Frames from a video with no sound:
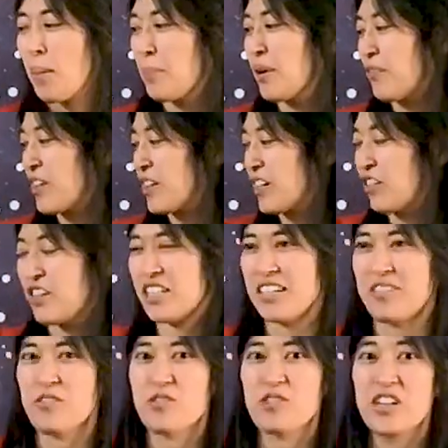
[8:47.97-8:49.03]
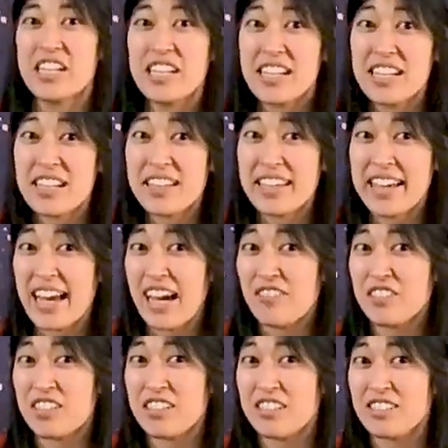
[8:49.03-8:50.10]
But we're going to really
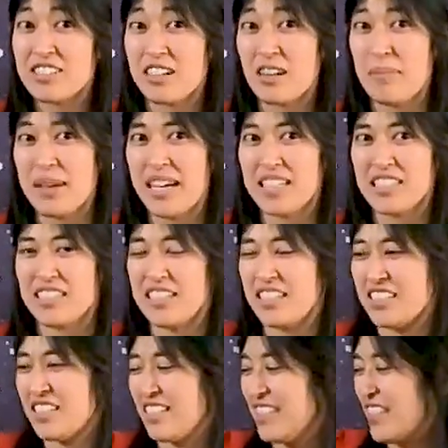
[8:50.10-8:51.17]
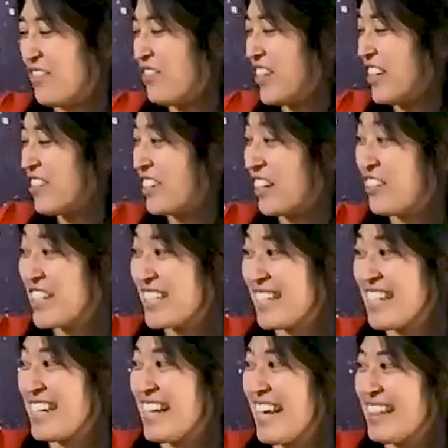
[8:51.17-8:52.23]
have to use our imaginations if we are going
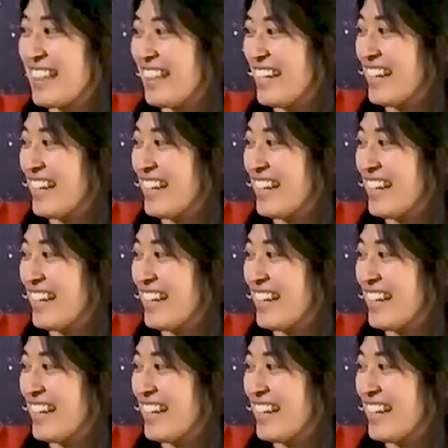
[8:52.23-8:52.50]
to get